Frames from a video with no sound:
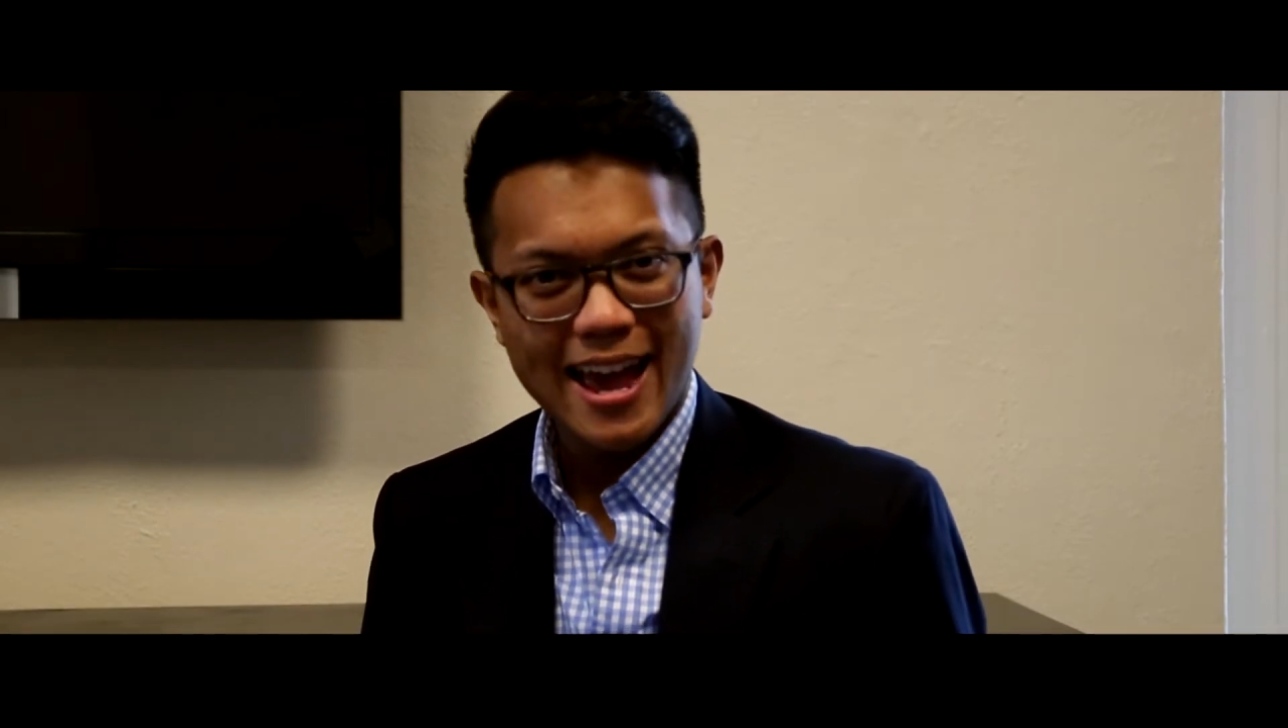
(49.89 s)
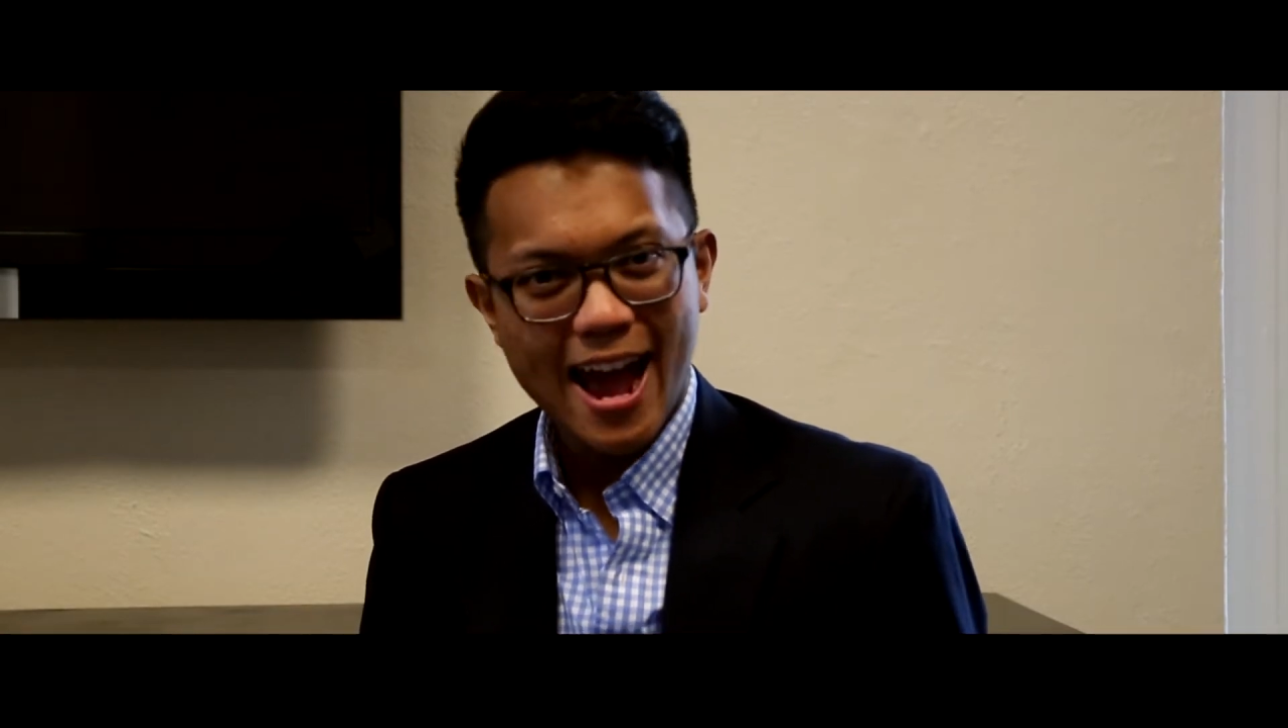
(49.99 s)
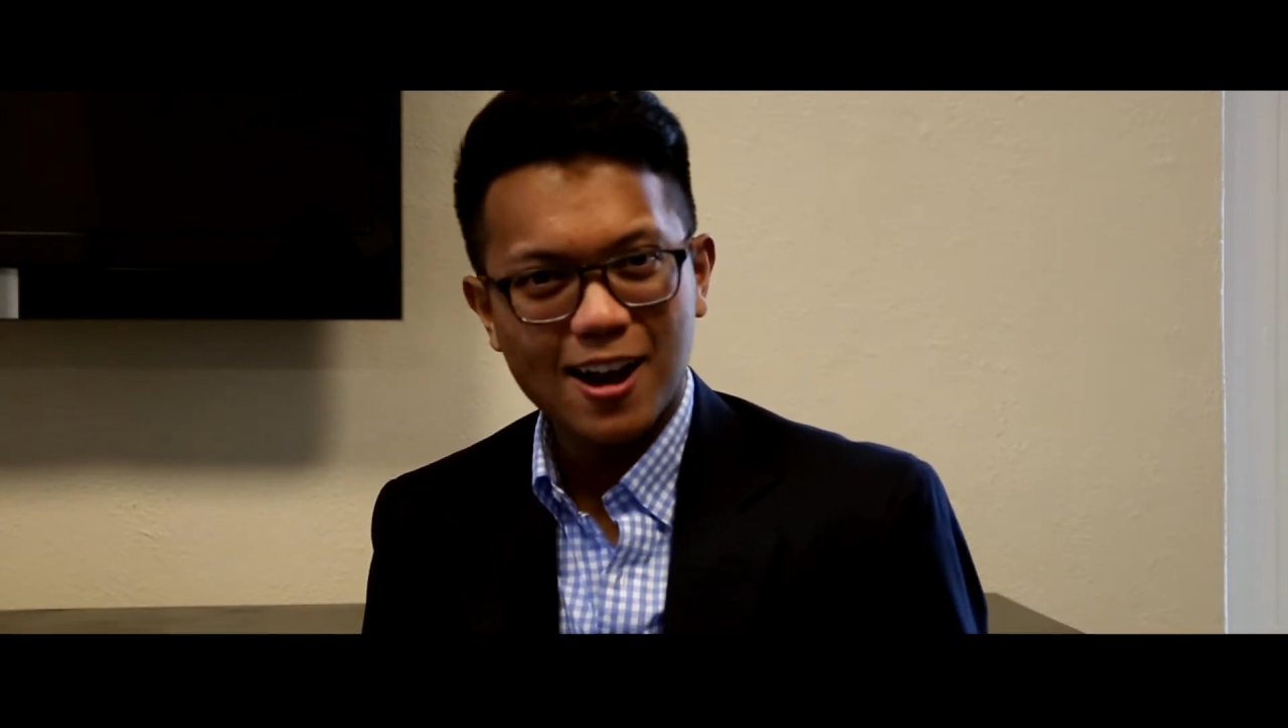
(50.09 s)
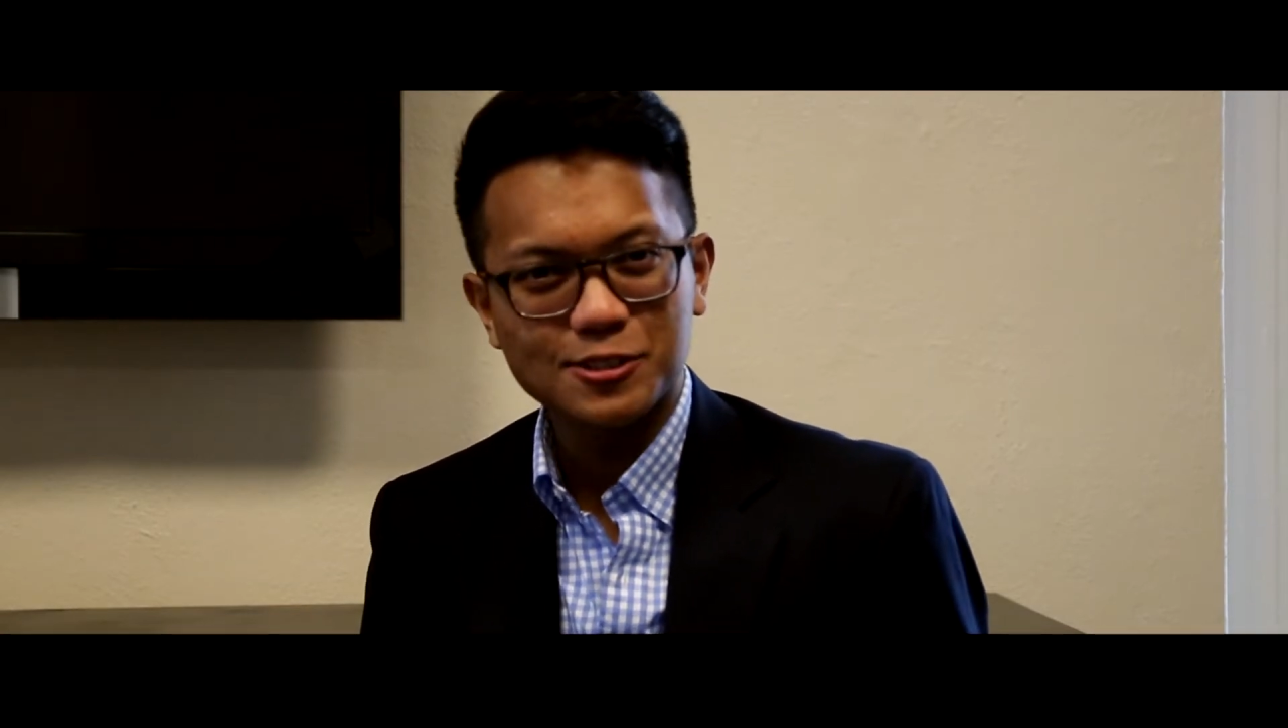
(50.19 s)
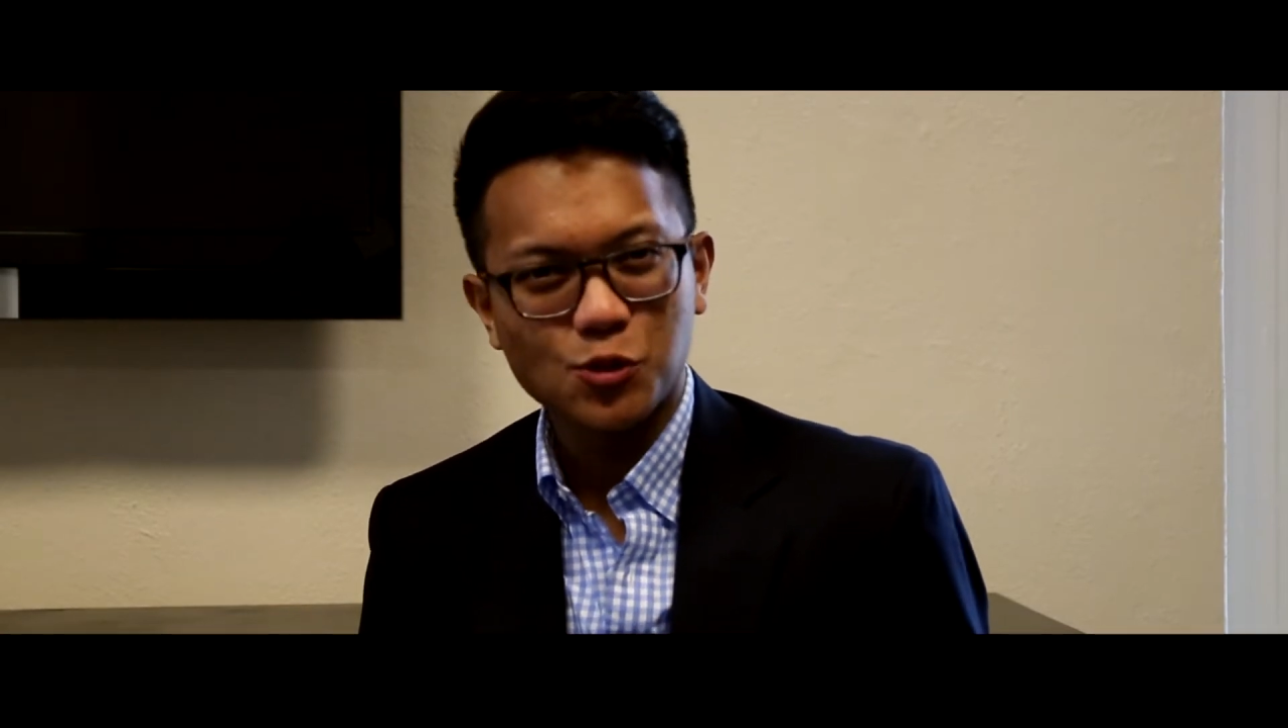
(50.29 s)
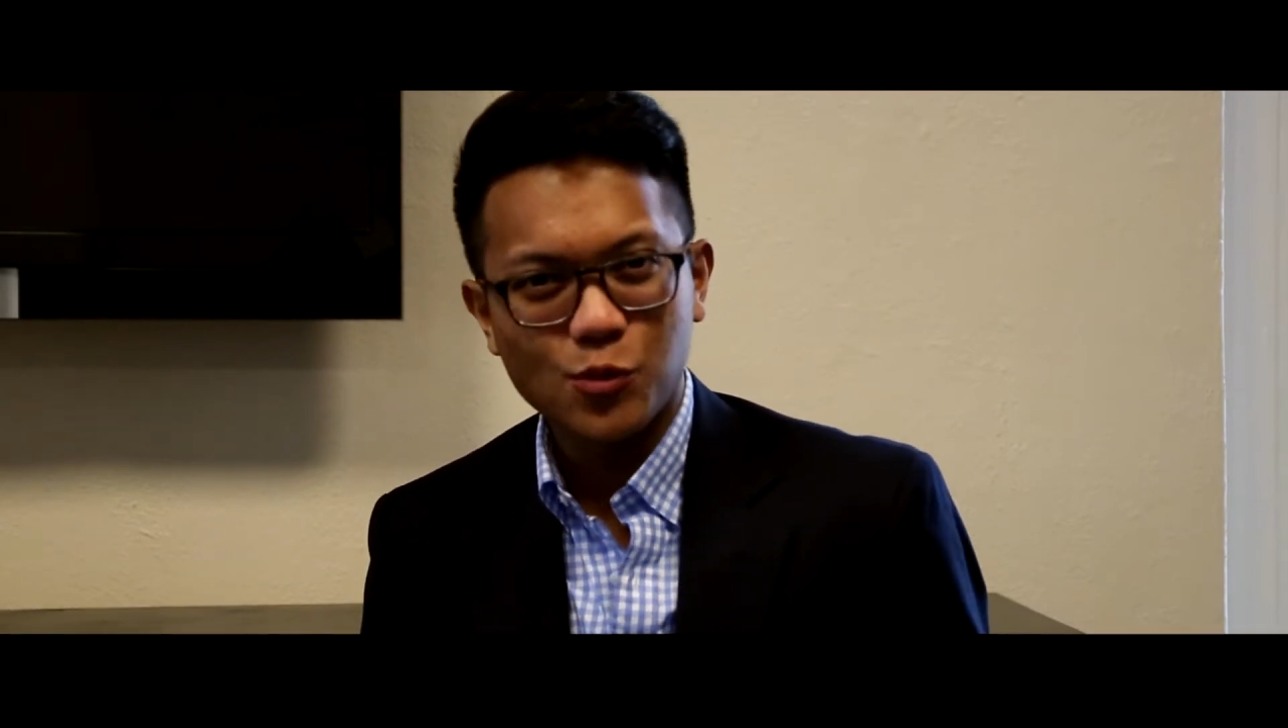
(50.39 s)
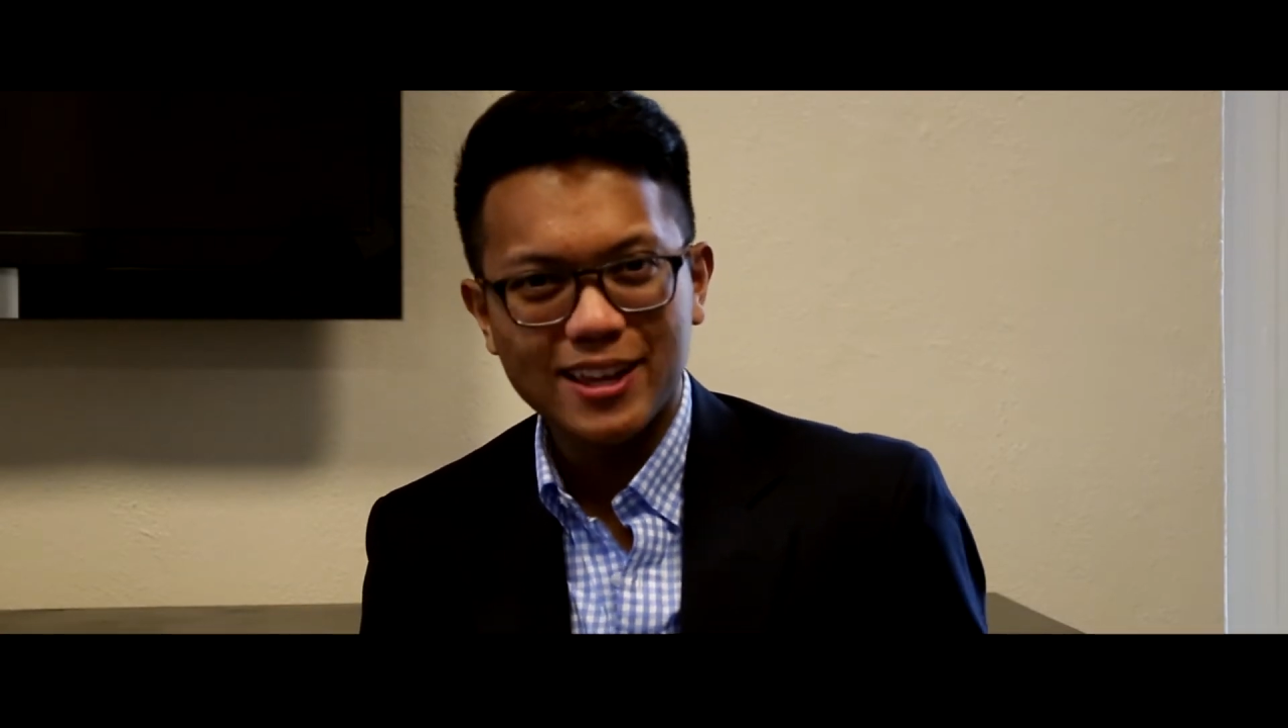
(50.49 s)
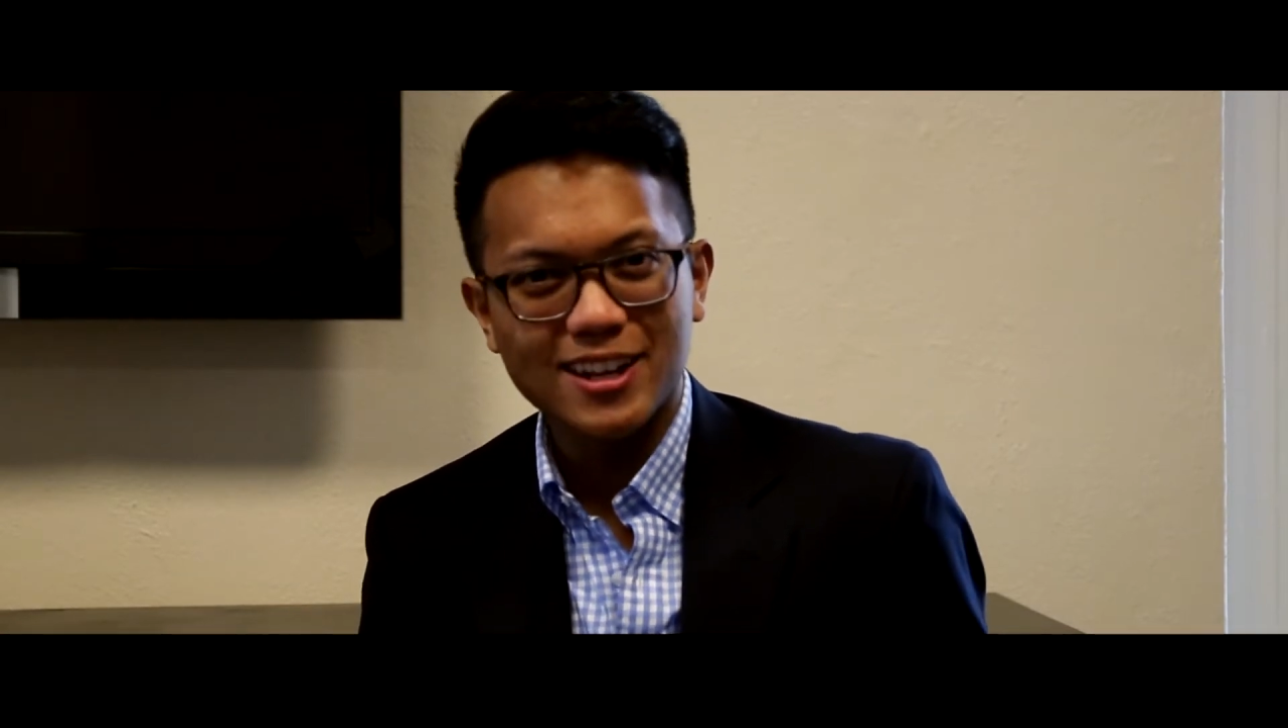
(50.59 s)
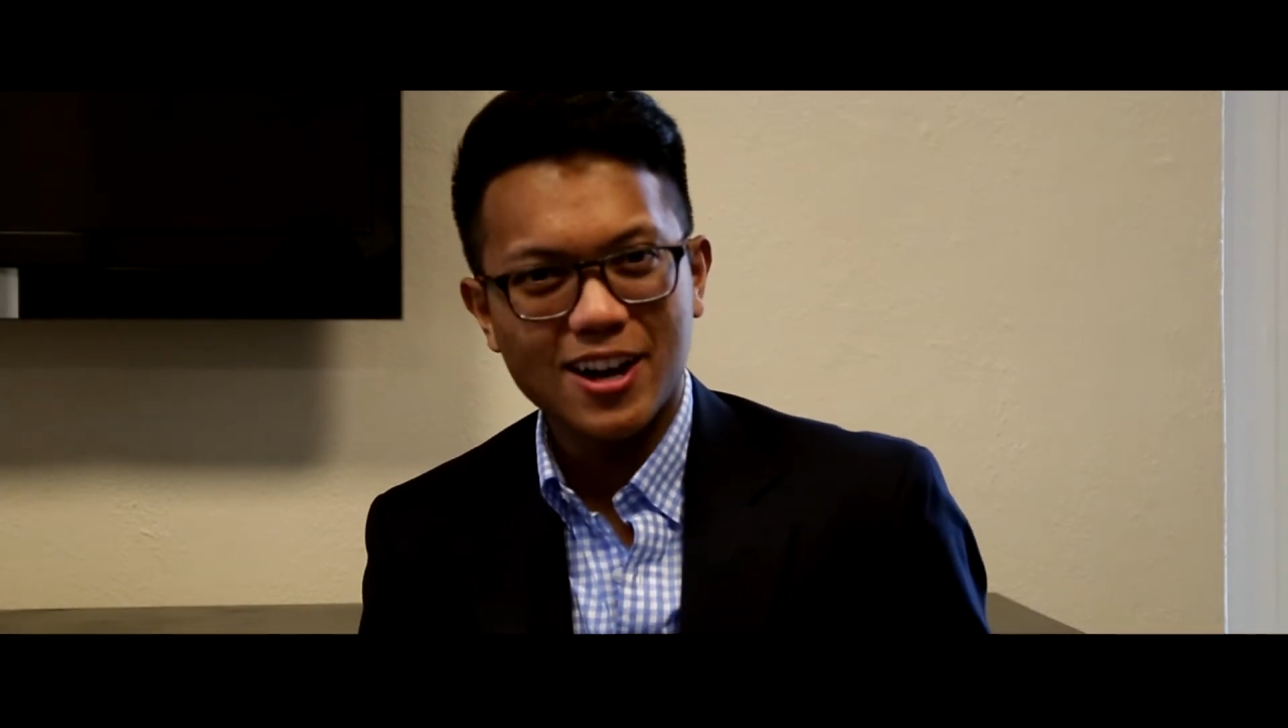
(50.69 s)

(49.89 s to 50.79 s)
how to win